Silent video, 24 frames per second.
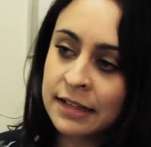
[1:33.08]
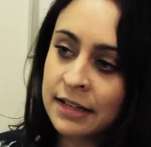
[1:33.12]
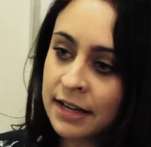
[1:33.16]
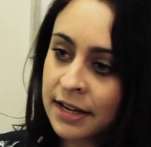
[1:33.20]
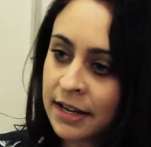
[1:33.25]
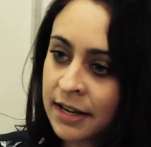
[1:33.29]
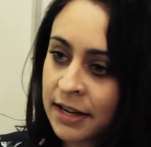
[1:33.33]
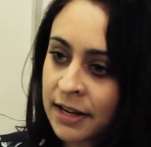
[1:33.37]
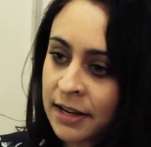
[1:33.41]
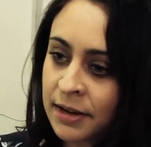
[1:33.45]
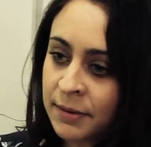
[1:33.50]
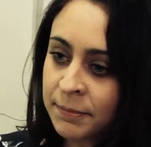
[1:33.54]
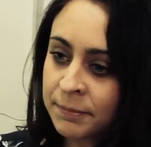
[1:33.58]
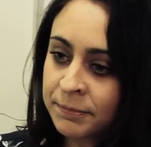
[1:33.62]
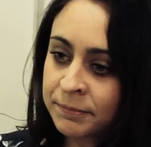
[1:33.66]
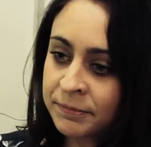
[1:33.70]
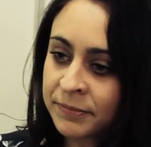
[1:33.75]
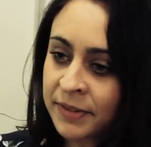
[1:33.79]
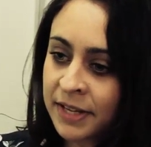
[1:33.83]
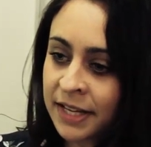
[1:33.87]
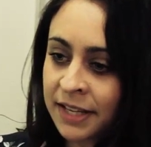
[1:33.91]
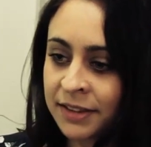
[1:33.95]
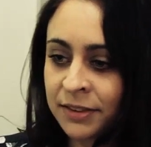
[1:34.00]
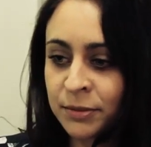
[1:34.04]

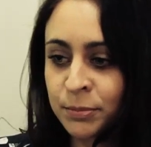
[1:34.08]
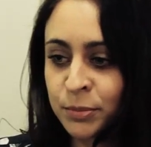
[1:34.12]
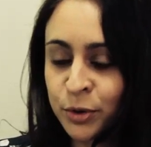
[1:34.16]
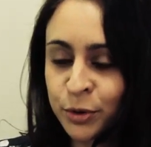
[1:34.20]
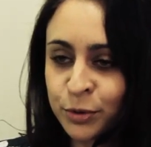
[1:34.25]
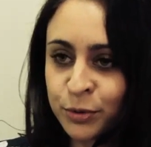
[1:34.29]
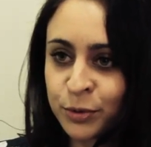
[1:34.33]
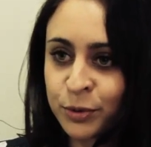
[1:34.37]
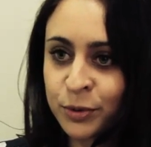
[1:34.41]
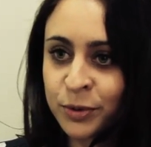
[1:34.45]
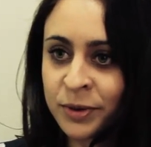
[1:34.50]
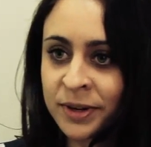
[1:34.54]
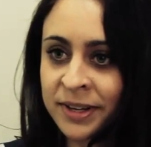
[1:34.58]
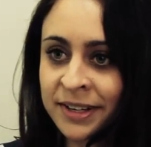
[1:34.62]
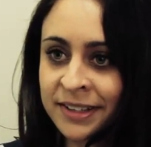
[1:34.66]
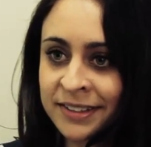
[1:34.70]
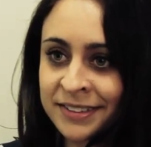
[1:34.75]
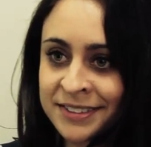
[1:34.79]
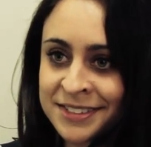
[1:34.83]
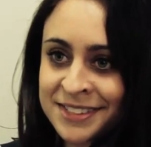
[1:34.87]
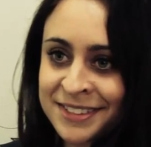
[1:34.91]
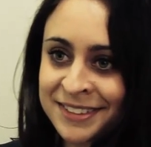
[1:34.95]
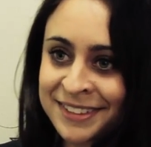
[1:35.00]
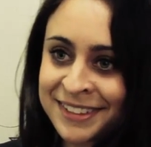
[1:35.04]
And the beautiful
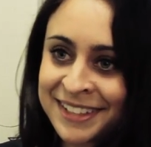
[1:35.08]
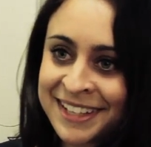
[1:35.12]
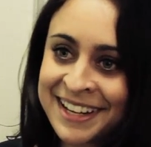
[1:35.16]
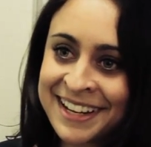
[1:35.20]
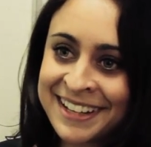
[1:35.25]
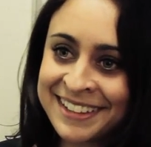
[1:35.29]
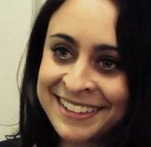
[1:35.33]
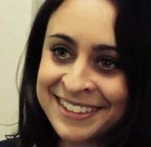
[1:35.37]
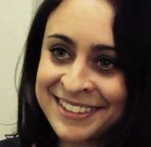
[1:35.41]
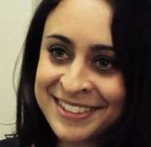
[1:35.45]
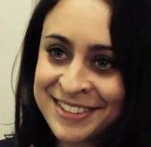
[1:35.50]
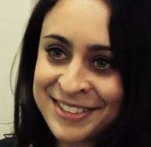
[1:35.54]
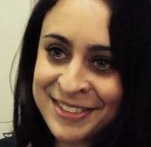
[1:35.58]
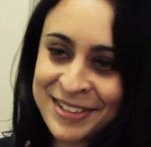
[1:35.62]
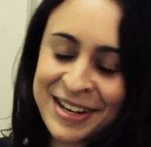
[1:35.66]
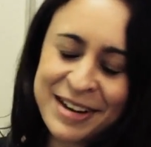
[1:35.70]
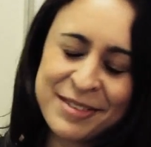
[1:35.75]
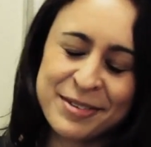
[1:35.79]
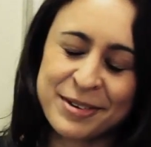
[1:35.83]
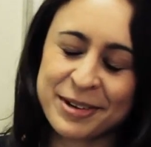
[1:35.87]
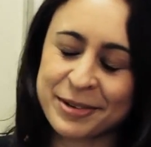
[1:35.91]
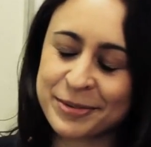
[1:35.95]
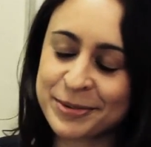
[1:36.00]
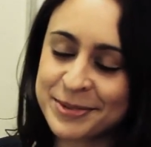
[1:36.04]
grounds and the gardens,
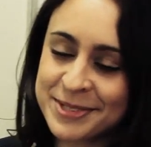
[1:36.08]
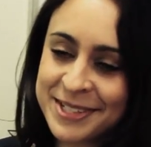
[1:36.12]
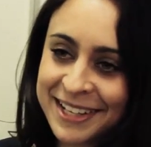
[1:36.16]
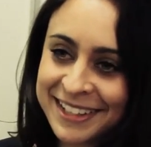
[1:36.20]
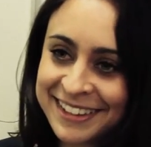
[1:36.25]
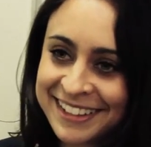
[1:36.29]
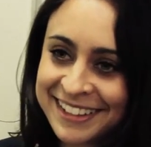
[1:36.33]
everyone will say